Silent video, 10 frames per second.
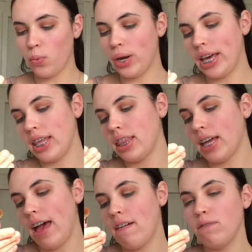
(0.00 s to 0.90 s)
with the
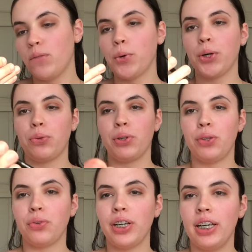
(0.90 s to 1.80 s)

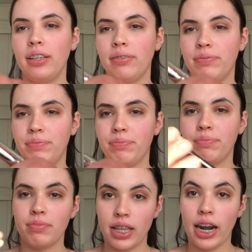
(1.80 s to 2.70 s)
M433
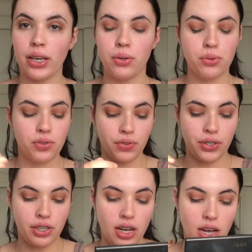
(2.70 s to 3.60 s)
that I use for
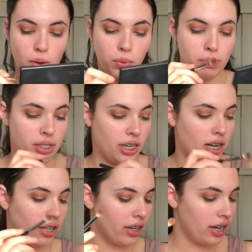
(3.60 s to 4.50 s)
the Whimsy
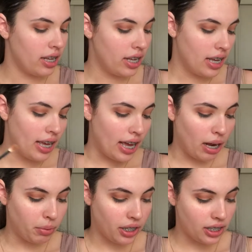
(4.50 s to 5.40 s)
color. And
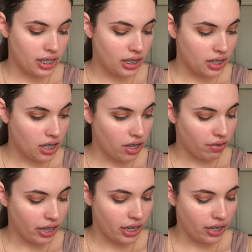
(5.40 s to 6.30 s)
I'm gonna take this color
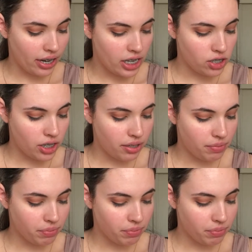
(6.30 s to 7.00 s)
right here, Edgy.